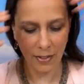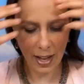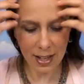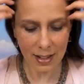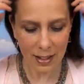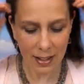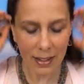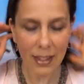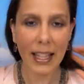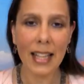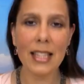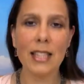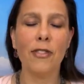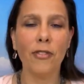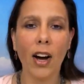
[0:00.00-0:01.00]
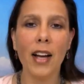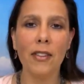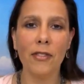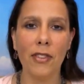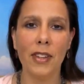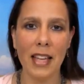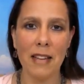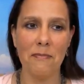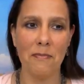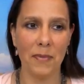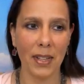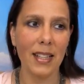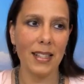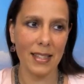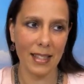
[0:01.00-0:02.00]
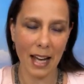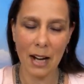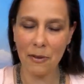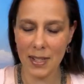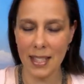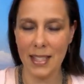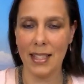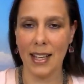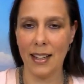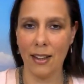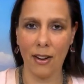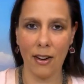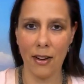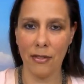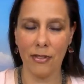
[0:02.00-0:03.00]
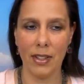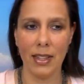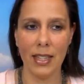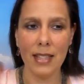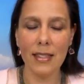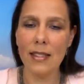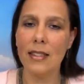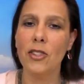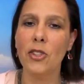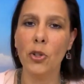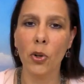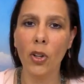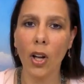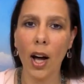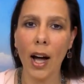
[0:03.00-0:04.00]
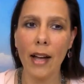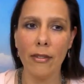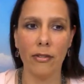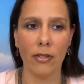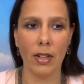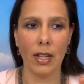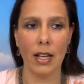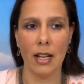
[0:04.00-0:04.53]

And that's fine for them because that was their life. This is your life.